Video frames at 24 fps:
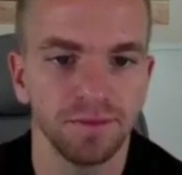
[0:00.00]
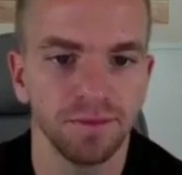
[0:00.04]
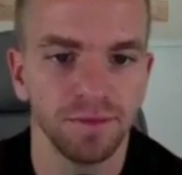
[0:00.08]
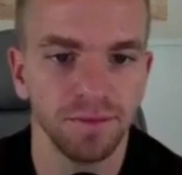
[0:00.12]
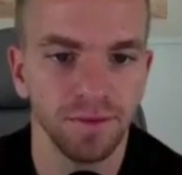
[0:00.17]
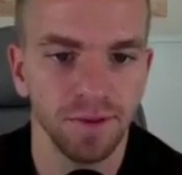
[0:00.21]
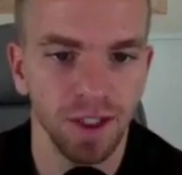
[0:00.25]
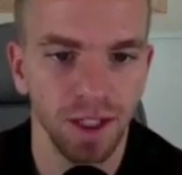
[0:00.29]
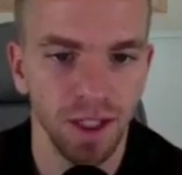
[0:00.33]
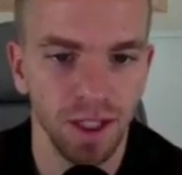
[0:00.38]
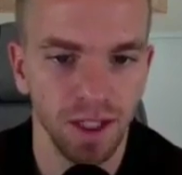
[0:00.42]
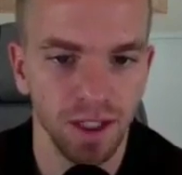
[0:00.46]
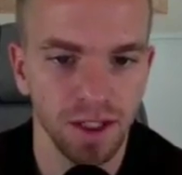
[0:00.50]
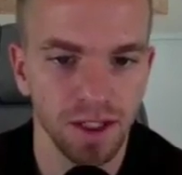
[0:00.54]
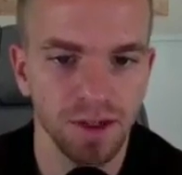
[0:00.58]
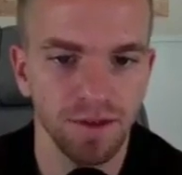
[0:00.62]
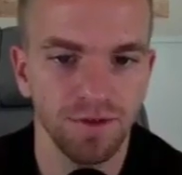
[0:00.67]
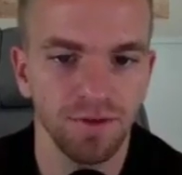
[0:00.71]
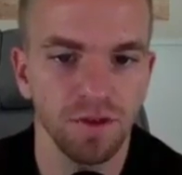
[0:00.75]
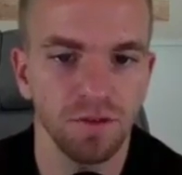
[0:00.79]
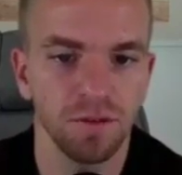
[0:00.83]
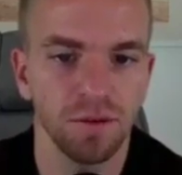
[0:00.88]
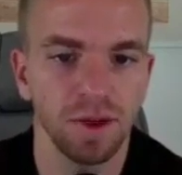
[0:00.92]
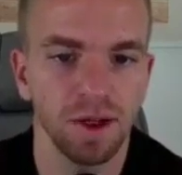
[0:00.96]
Yeah,
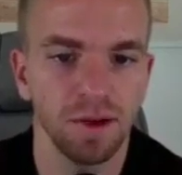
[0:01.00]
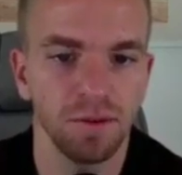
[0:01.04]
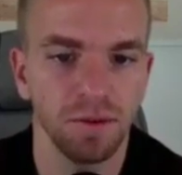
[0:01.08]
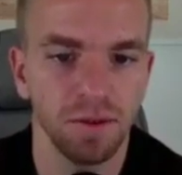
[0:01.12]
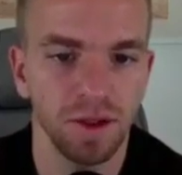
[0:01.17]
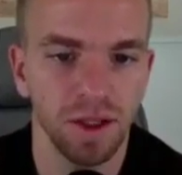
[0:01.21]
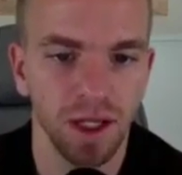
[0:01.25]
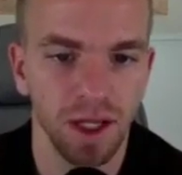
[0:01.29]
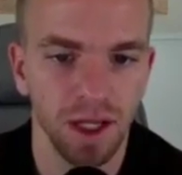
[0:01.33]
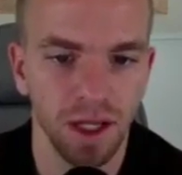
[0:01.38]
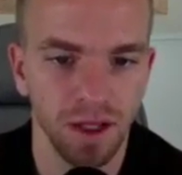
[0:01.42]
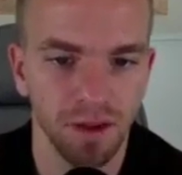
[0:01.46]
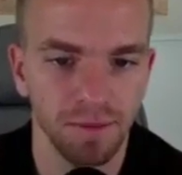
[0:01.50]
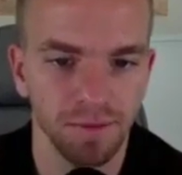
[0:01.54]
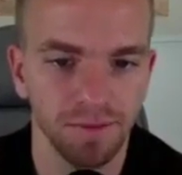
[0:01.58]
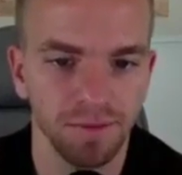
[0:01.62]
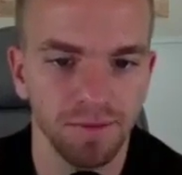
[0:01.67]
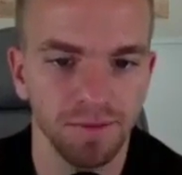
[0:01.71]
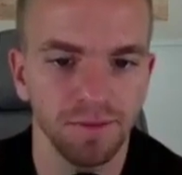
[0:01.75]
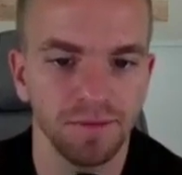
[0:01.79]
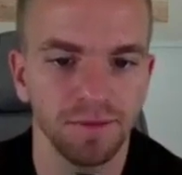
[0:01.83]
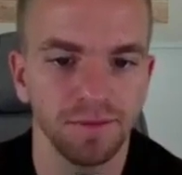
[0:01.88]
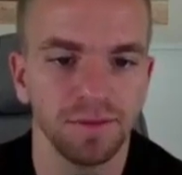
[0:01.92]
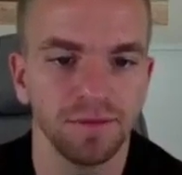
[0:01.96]
different people. Yeah.
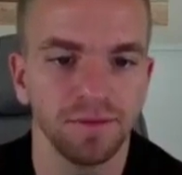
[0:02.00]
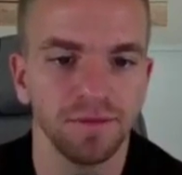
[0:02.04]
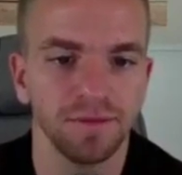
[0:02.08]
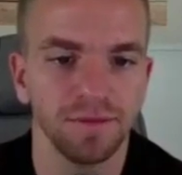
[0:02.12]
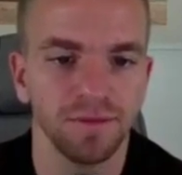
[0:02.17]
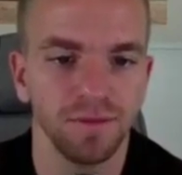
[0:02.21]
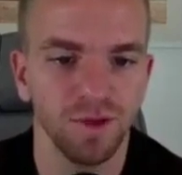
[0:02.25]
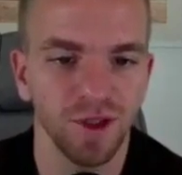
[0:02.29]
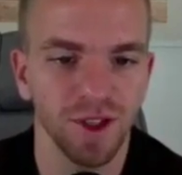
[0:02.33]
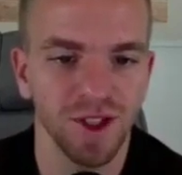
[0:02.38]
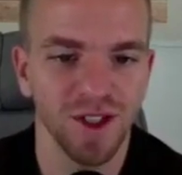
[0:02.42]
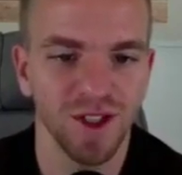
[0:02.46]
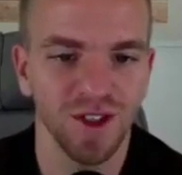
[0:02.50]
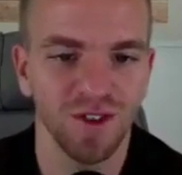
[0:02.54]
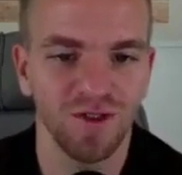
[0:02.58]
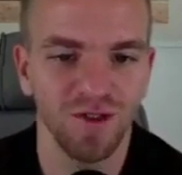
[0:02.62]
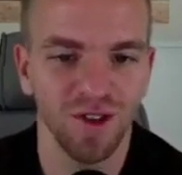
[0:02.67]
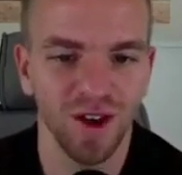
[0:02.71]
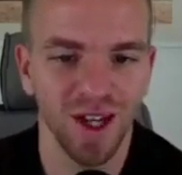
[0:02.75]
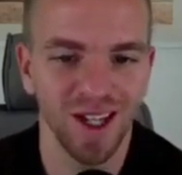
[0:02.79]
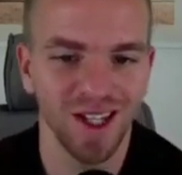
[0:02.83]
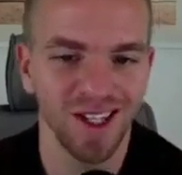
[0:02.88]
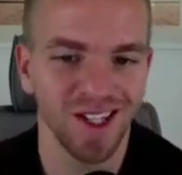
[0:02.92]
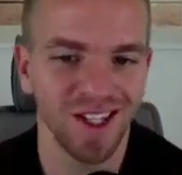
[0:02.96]
What's the
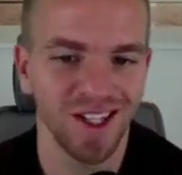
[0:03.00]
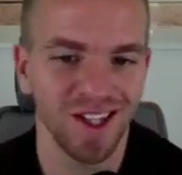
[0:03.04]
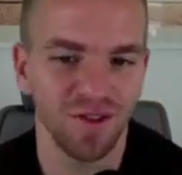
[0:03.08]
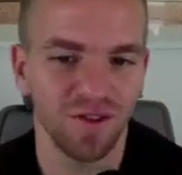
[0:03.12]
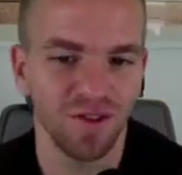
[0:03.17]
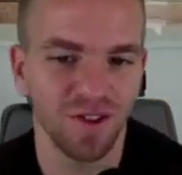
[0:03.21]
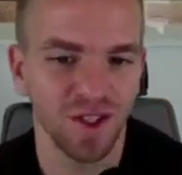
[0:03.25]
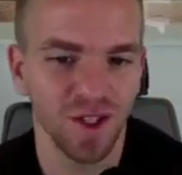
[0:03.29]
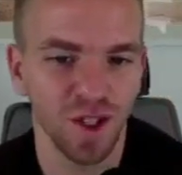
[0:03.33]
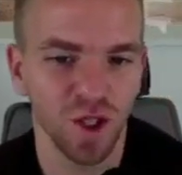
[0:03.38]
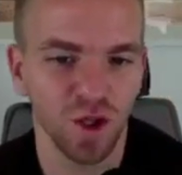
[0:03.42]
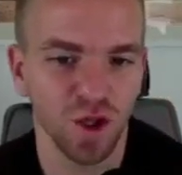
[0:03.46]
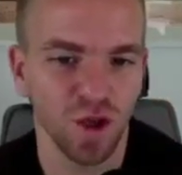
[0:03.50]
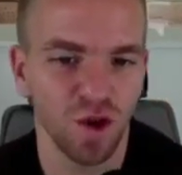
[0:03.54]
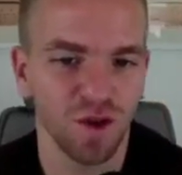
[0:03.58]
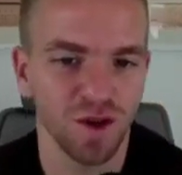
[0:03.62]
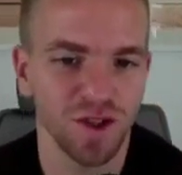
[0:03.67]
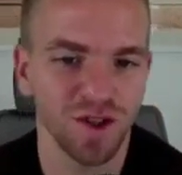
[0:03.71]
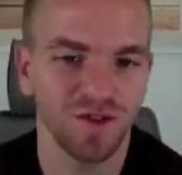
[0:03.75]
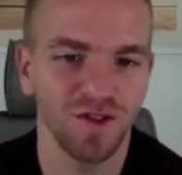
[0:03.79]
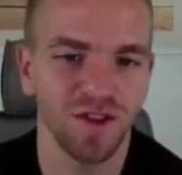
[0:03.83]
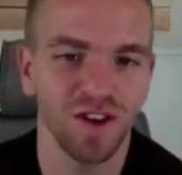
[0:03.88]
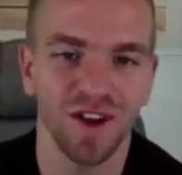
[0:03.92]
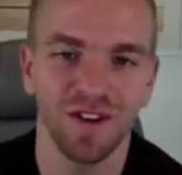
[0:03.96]
phrase? Different strokes
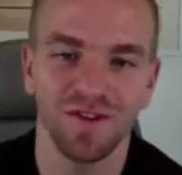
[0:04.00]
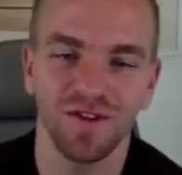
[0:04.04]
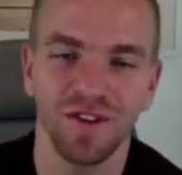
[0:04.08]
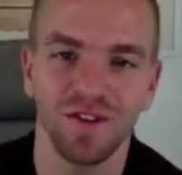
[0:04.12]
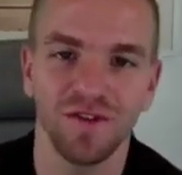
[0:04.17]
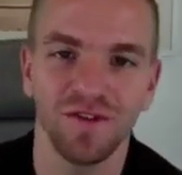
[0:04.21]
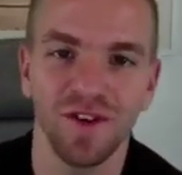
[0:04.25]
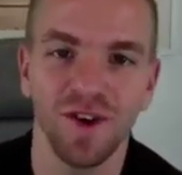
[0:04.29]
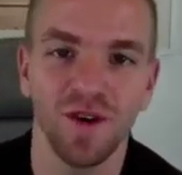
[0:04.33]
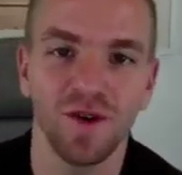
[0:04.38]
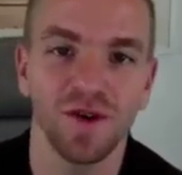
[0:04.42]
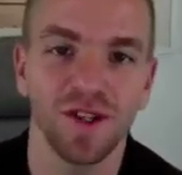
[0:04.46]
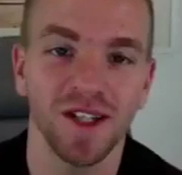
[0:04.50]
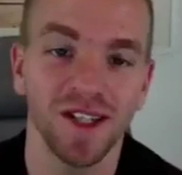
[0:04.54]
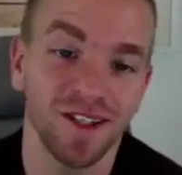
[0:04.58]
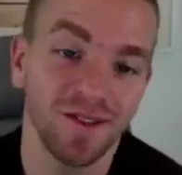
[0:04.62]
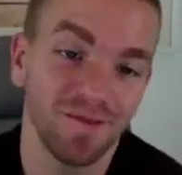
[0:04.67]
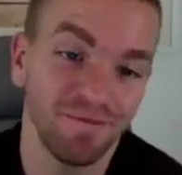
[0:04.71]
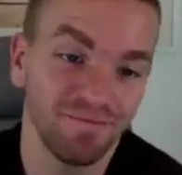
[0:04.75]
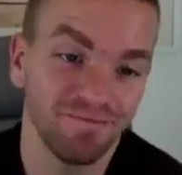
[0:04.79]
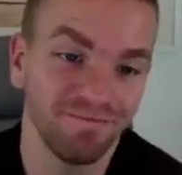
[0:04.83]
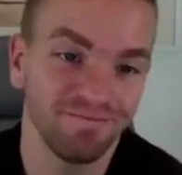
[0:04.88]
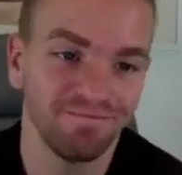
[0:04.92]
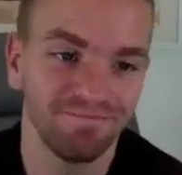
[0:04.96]
for different folks.
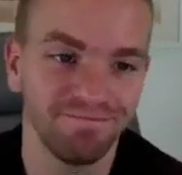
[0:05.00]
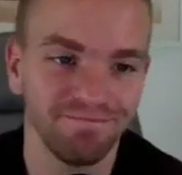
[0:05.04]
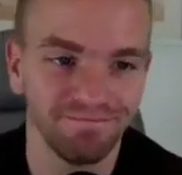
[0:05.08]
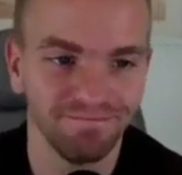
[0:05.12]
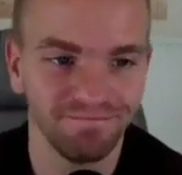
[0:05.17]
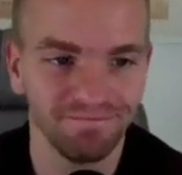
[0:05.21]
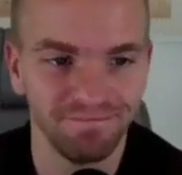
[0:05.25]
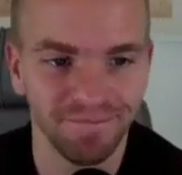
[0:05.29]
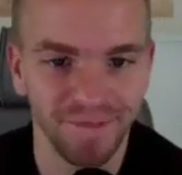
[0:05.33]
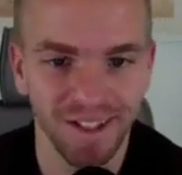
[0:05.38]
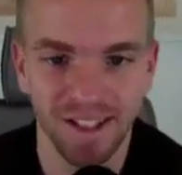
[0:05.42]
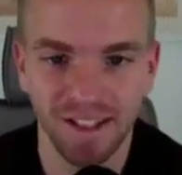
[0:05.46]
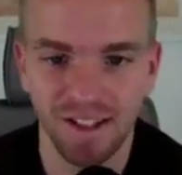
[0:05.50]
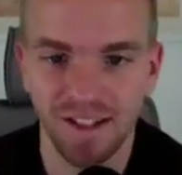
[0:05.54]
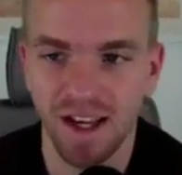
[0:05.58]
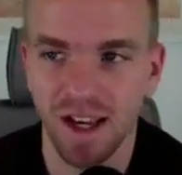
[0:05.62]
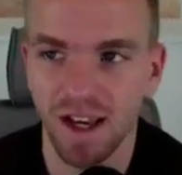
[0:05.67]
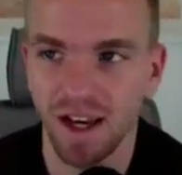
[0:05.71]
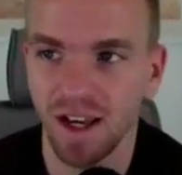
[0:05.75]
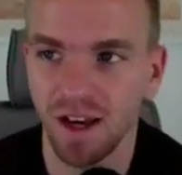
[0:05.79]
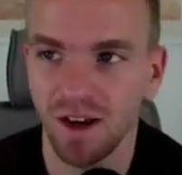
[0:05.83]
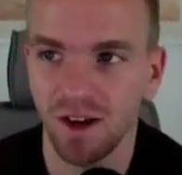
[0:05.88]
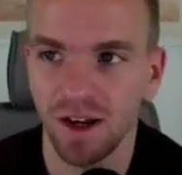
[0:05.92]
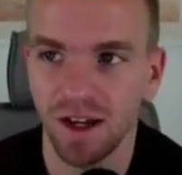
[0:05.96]
That's kind
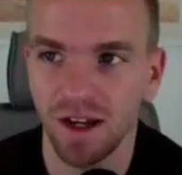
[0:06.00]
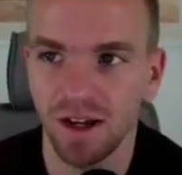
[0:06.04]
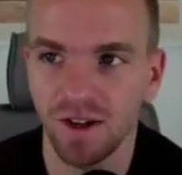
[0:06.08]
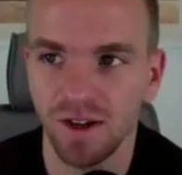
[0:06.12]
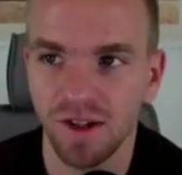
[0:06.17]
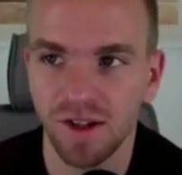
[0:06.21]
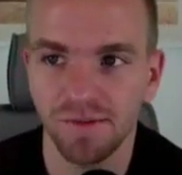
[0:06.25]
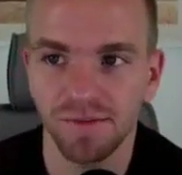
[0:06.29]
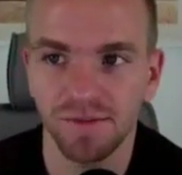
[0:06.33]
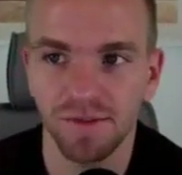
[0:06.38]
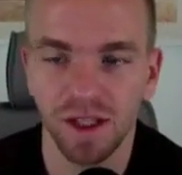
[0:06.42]
of how it goes.